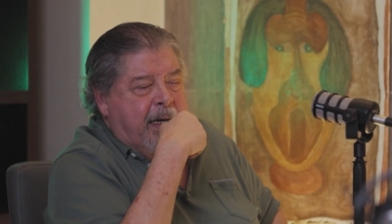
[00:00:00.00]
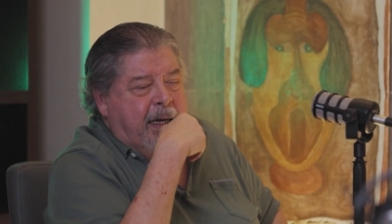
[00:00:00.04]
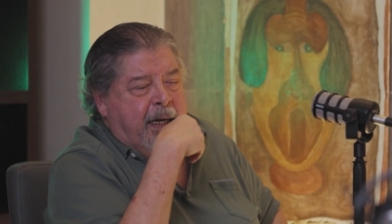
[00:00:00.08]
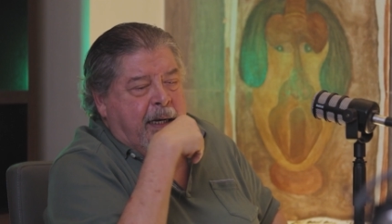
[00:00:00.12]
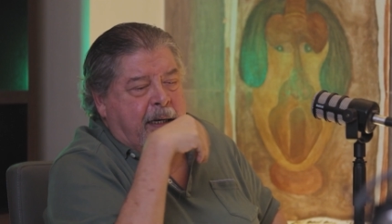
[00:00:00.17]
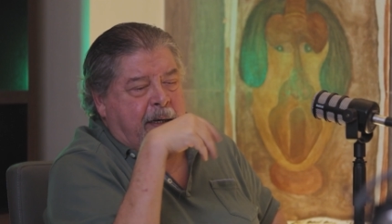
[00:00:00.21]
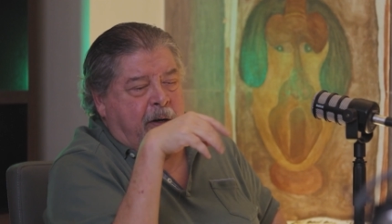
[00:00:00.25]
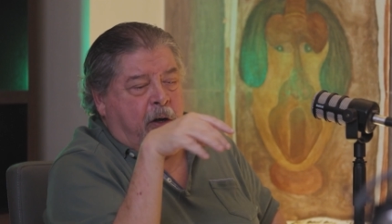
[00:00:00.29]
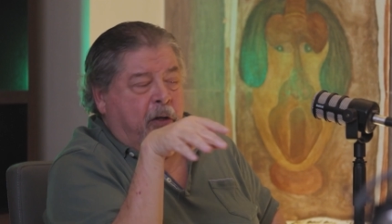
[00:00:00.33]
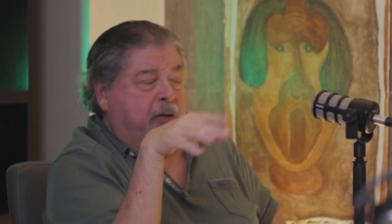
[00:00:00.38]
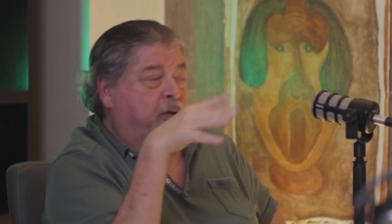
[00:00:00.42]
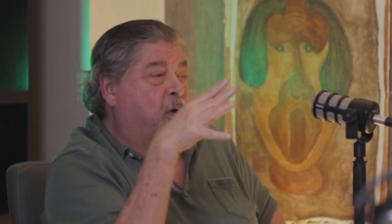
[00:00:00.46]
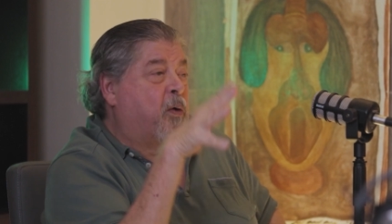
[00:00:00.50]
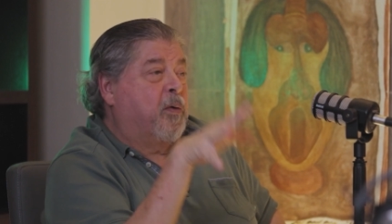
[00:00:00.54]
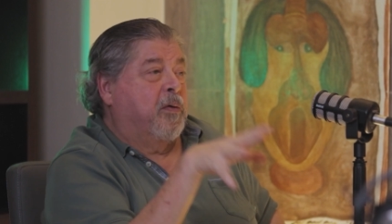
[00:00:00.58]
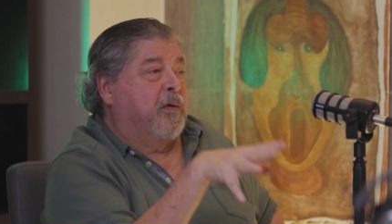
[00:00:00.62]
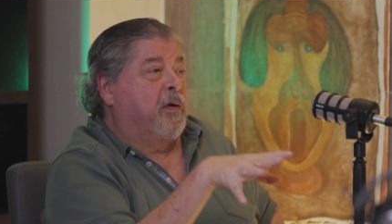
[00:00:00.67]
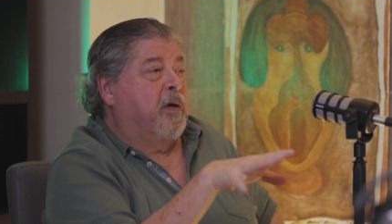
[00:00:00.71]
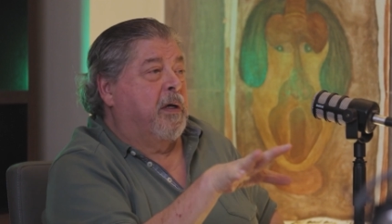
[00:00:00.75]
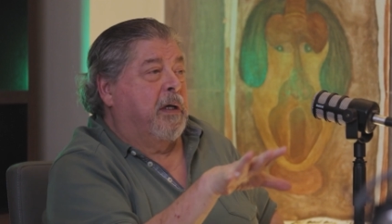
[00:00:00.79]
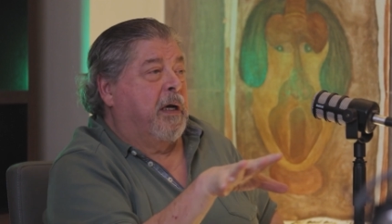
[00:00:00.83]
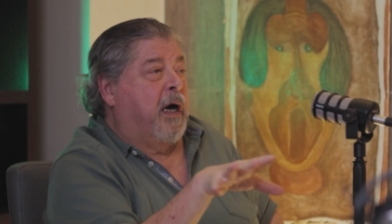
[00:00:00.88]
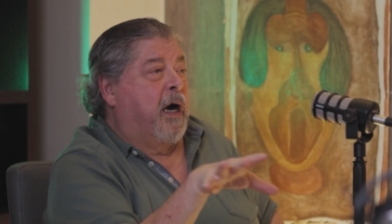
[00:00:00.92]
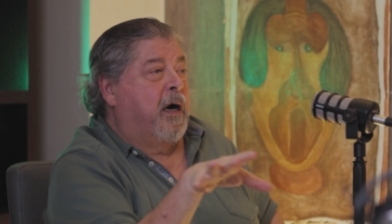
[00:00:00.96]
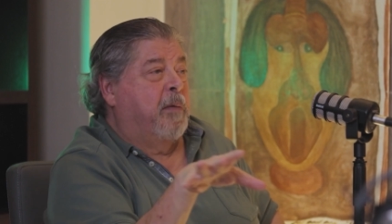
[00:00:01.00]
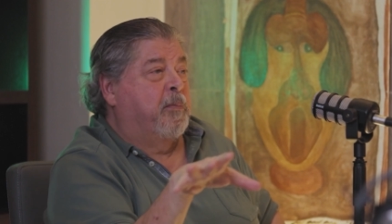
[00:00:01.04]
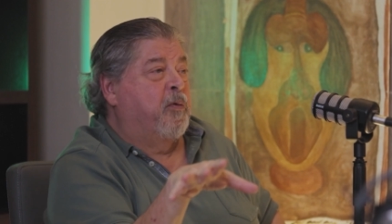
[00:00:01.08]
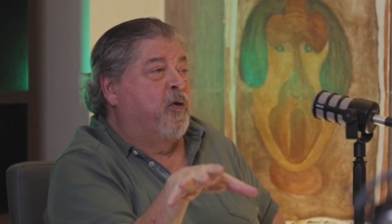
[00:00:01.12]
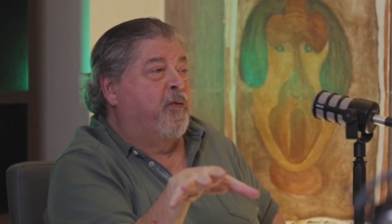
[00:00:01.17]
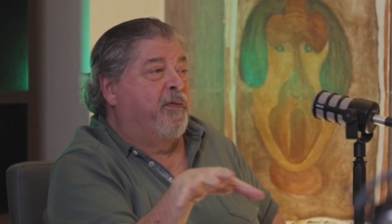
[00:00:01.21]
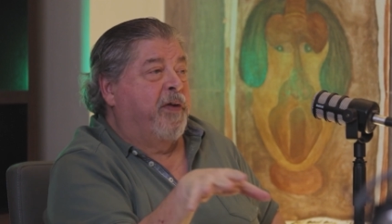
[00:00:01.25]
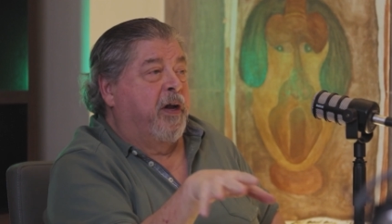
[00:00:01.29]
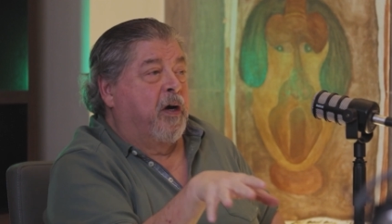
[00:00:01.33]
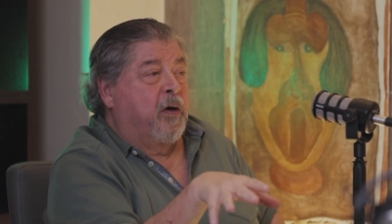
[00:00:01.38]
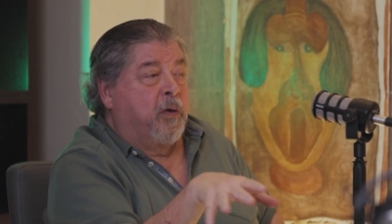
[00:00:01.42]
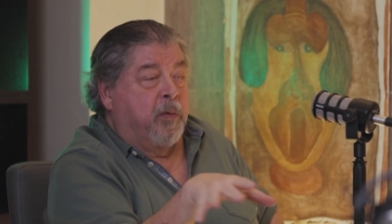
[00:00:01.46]
It, although
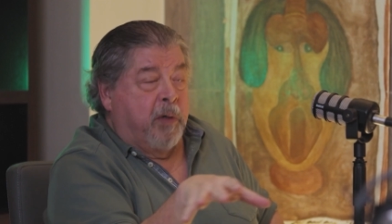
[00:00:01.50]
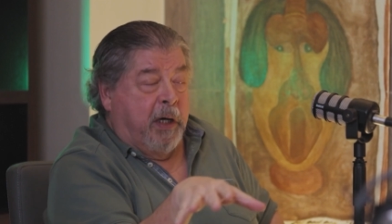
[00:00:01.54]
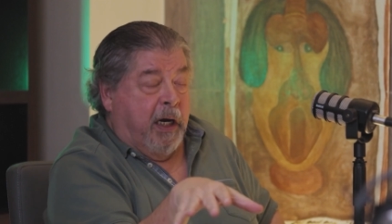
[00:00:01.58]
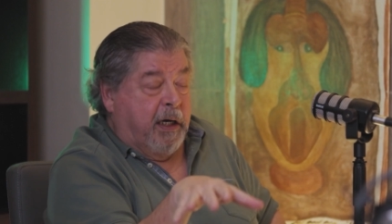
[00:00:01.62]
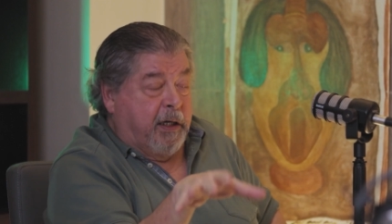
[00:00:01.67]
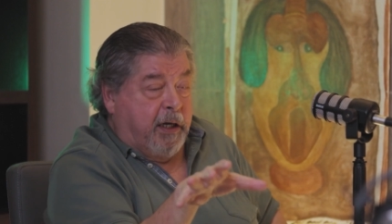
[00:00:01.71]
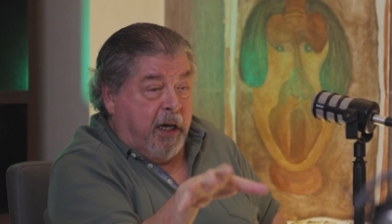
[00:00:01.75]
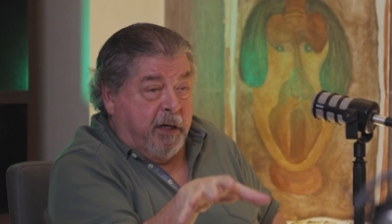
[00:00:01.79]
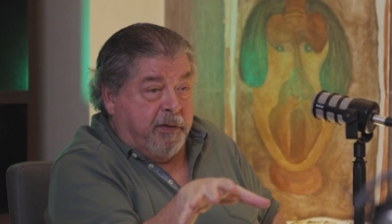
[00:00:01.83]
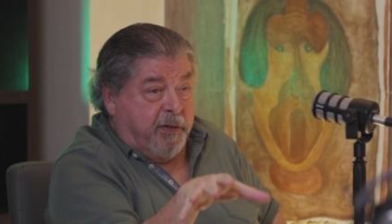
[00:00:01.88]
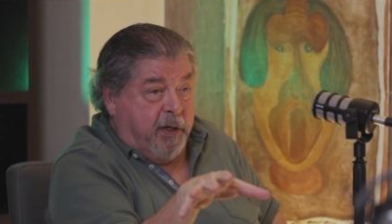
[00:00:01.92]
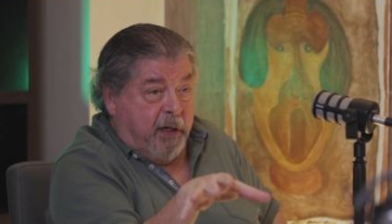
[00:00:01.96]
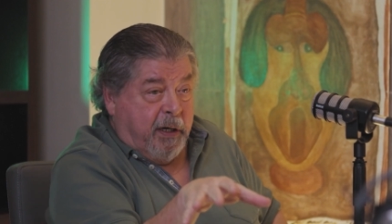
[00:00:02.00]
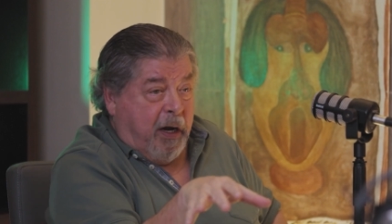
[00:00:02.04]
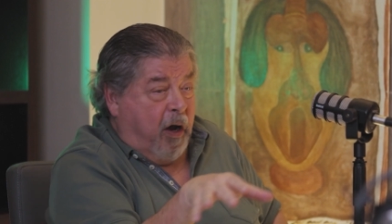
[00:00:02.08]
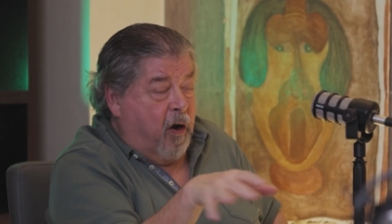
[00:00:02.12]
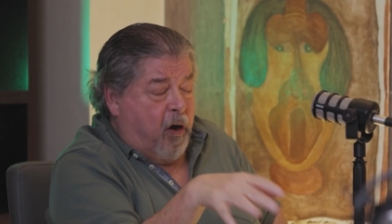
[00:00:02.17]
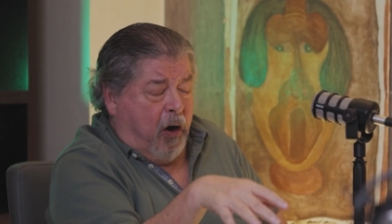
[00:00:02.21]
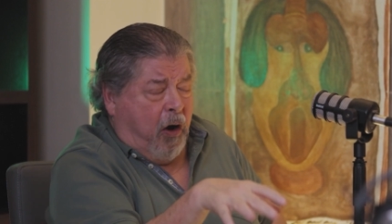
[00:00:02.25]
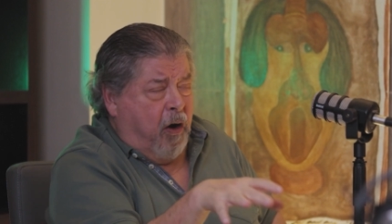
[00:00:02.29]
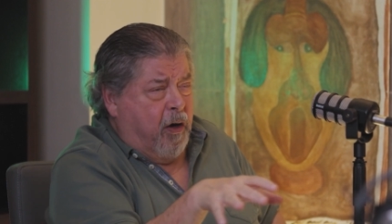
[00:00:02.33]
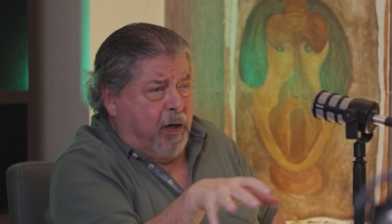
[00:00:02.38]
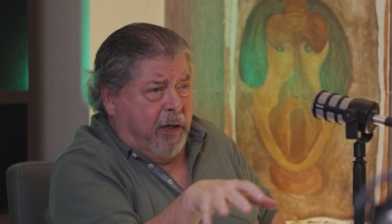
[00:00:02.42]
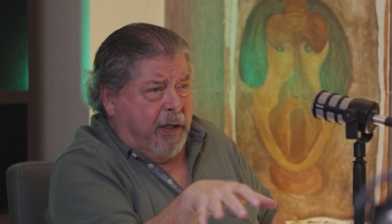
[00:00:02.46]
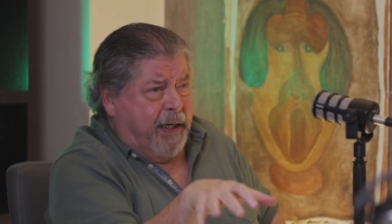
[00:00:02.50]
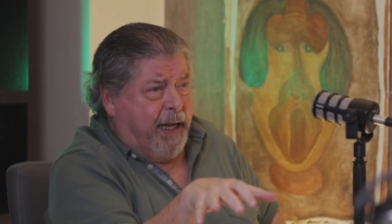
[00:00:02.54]
our movie on Luna doesn't,